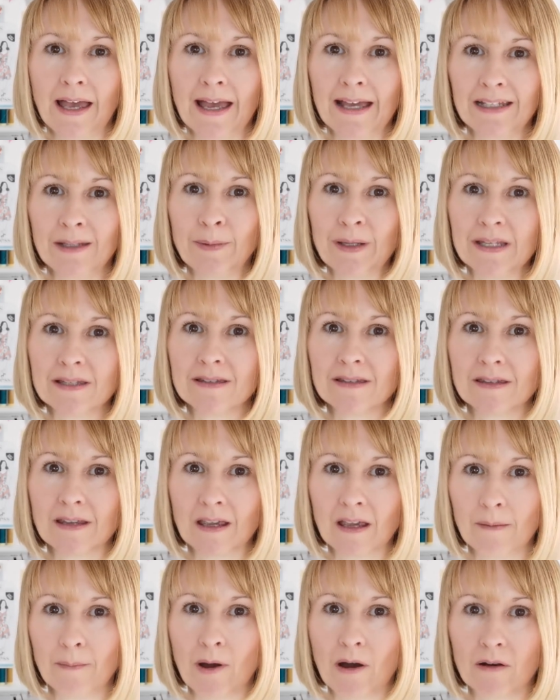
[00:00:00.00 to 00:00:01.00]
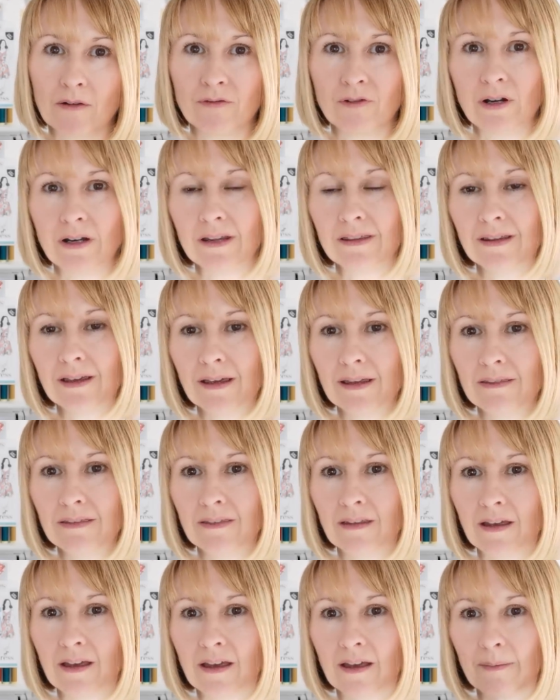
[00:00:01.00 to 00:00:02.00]
any pieces earmarked for anything
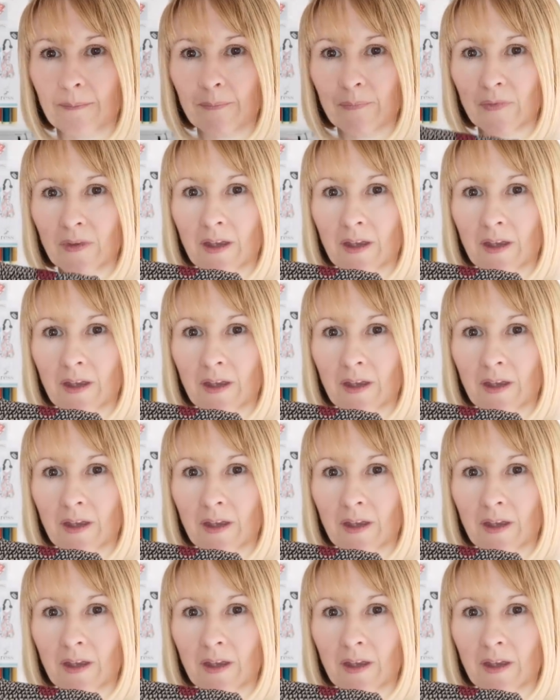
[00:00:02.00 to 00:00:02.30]
in there,